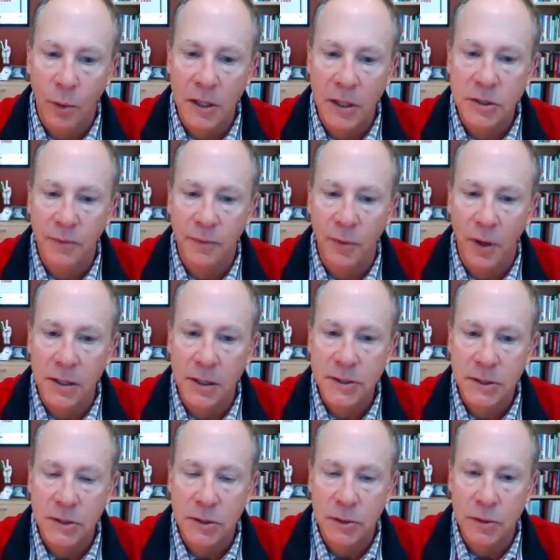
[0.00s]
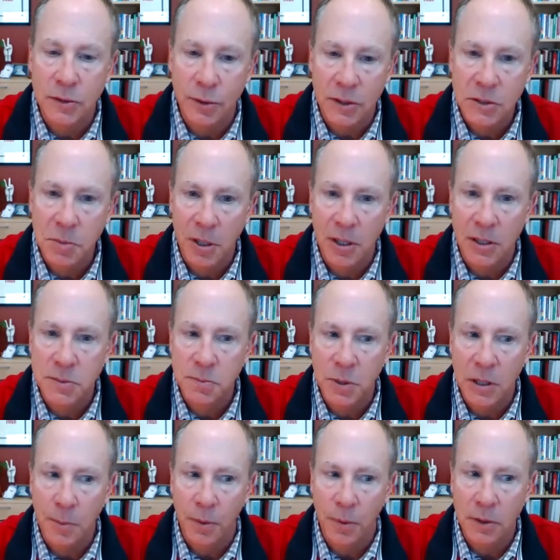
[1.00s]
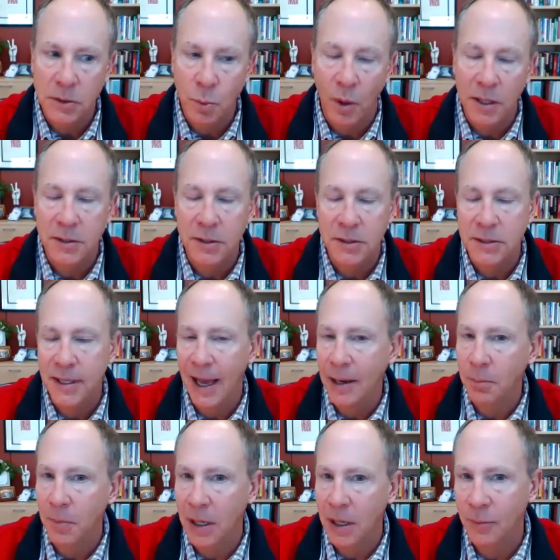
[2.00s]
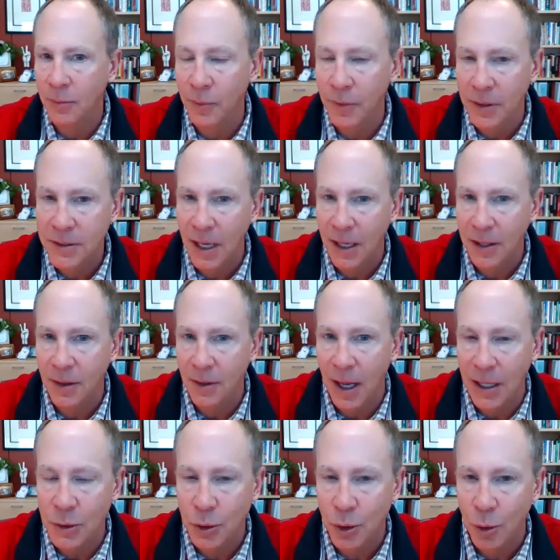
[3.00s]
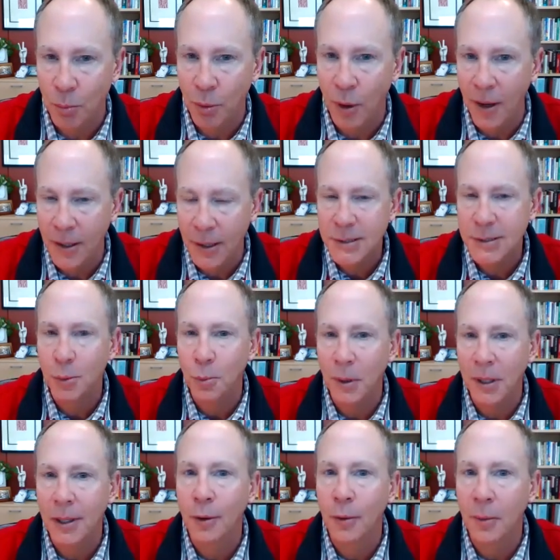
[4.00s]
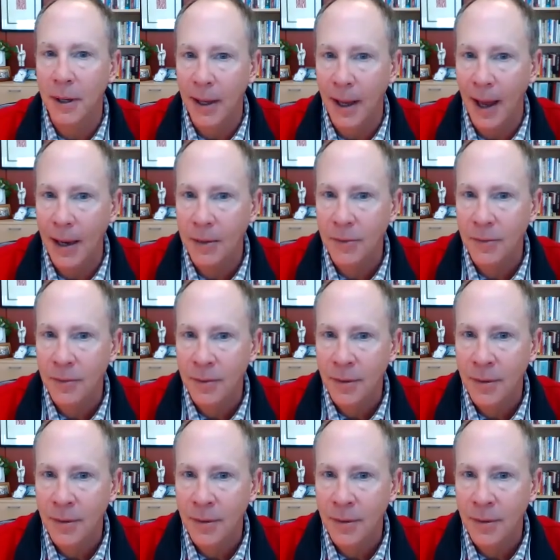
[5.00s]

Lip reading: question for us as user experience people is what does that mean for the technological products that we create?